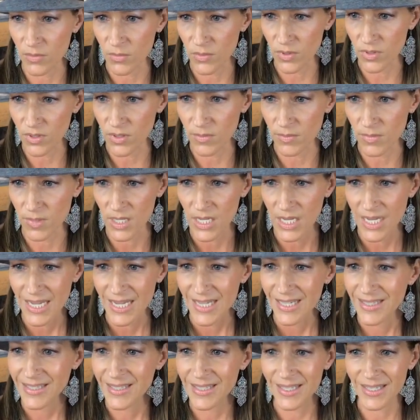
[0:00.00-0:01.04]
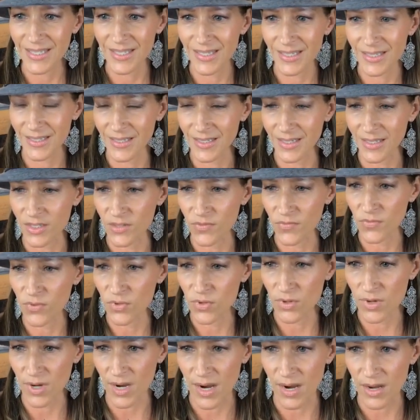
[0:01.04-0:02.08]
What are some dizziness,
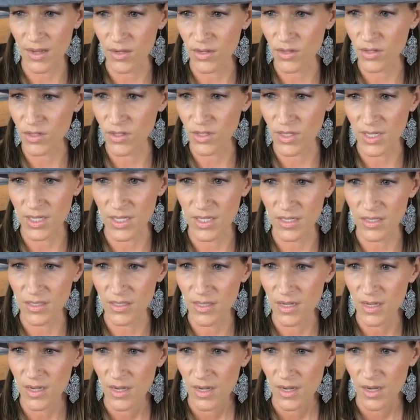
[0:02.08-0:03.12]
food allergies?